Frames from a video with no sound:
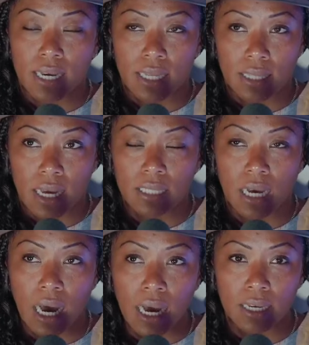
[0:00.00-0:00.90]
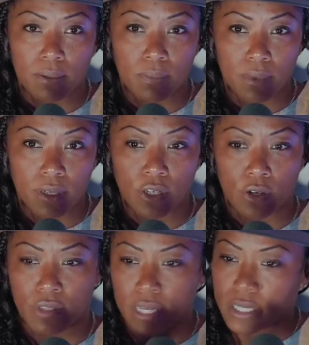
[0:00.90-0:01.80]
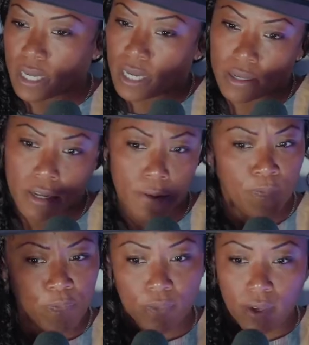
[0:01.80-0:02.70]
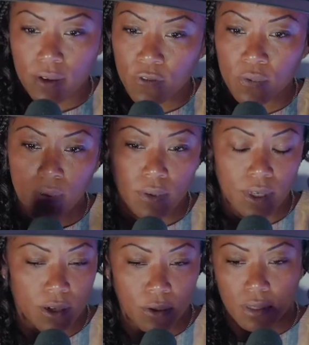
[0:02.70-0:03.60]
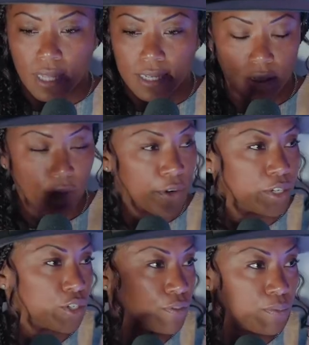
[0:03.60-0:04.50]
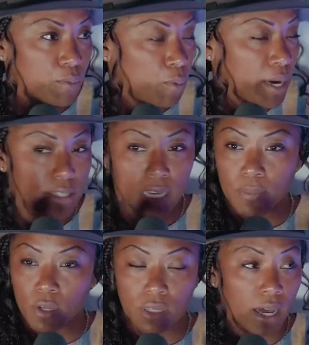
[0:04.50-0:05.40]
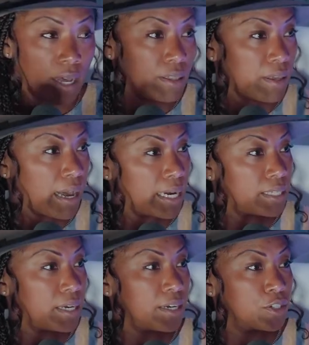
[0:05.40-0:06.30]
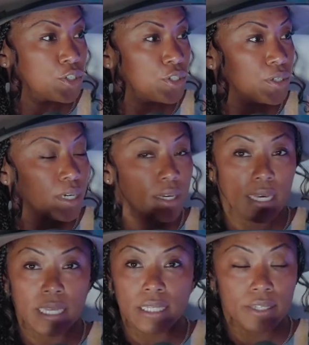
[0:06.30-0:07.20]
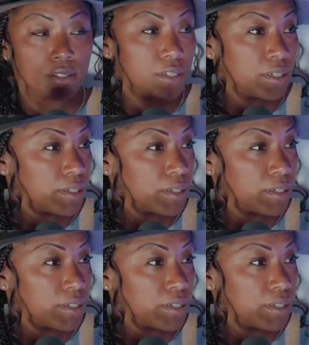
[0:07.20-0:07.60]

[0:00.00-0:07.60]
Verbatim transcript: at that time, you know, they say, you know, classic French, white tablecloth, high touch, elite